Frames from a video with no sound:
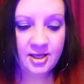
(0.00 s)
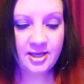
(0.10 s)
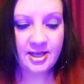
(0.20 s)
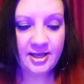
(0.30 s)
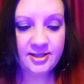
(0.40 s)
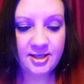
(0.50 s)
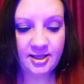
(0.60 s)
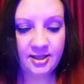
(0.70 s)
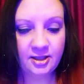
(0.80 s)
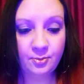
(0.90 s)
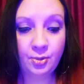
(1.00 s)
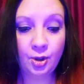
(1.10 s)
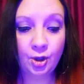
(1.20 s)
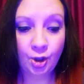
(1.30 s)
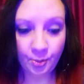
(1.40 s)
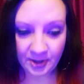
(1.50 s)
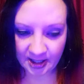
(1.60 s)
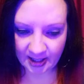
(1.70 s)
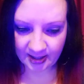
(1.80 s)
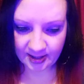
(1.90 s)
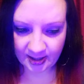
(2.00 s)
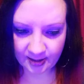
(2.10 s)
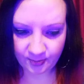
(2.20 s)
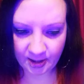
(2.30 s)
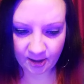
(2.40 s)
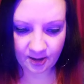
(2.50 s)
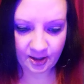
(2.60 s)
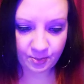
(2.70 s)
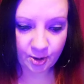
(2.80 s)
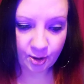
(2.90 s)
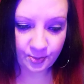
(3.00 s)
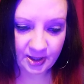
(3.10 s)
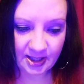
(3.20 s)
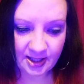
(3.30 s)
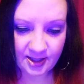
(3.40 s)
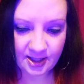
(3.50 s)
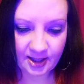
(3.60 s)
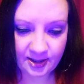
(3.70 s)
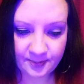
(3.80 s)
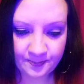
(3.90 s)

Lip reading: An ending. Permanent ending, I'm hearing. Permanent ending.